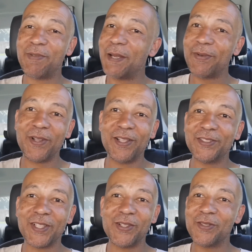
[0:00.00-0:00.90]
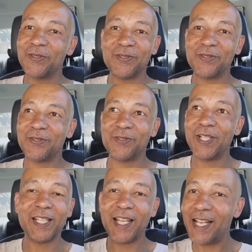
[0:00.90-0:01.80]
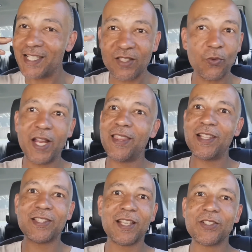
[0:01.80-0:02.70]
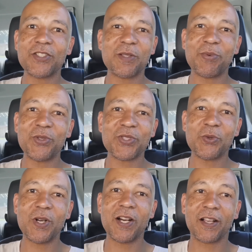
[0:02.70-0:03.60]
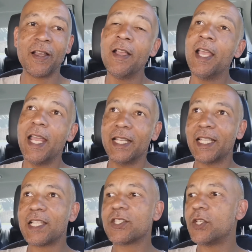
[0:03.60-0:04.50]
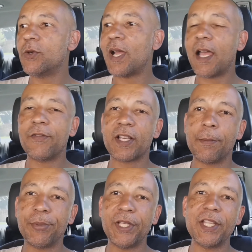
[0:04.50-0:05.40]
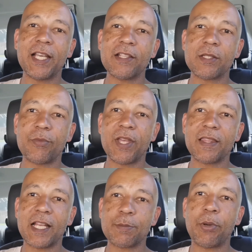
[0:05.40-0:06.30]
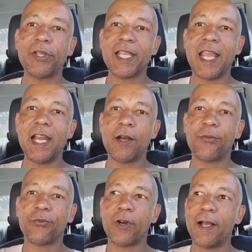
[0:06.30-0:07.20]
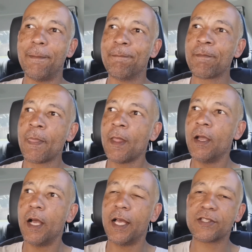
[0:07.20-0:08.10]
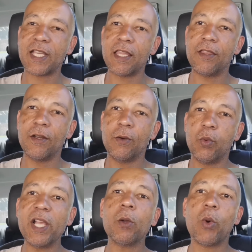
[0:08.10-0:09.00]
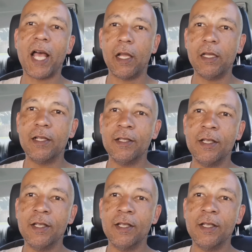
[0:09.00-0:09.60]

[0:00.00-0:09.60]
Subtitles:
People don't realize the way these things are supposed to work. Unless you have a completely custom thing that's pulling air from, say, the wheel well